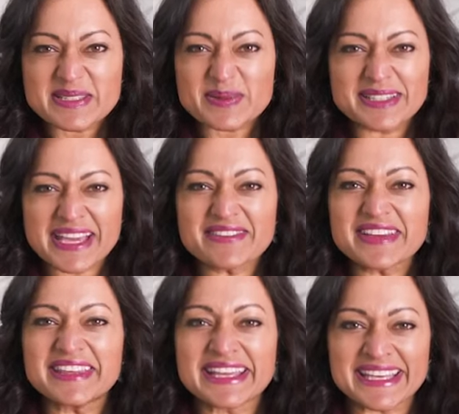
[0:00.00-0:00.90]
So once
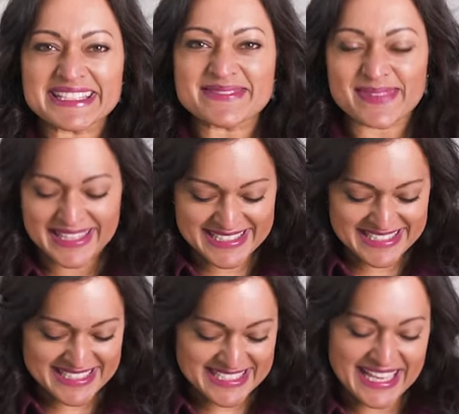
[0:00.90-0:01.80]
everything is
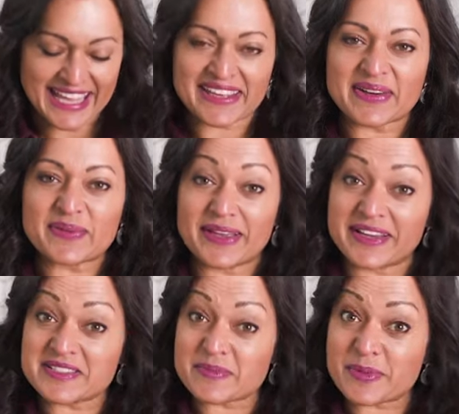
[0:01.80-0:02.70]
mixed together, we're
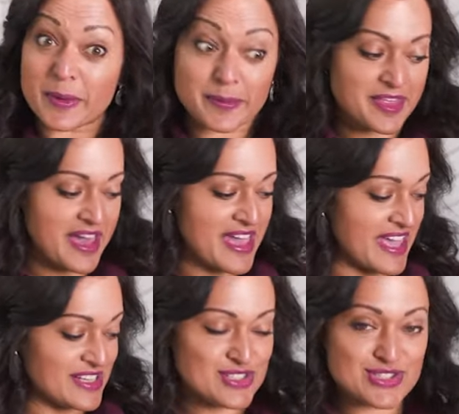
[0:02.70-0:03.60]
going to pop that
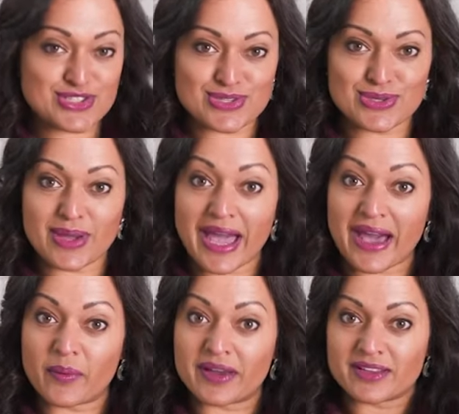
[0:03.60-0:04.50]
into
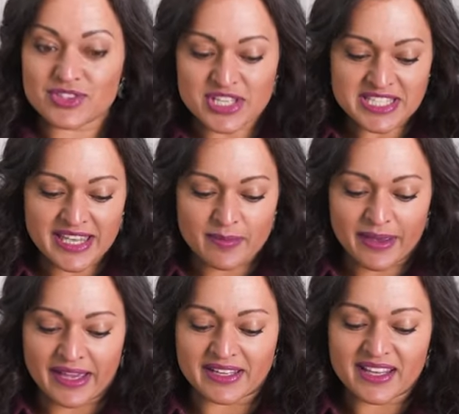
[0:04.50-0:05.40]
our cheesecake
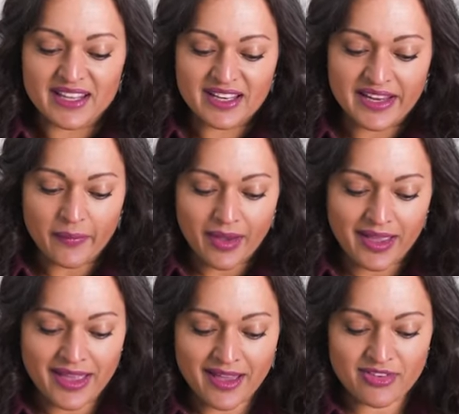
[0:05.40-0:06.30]
pan. Now
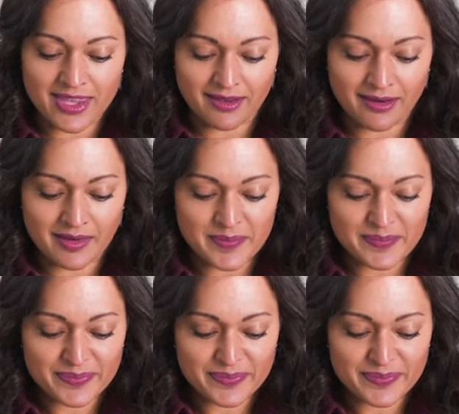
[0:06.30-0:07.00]
I have here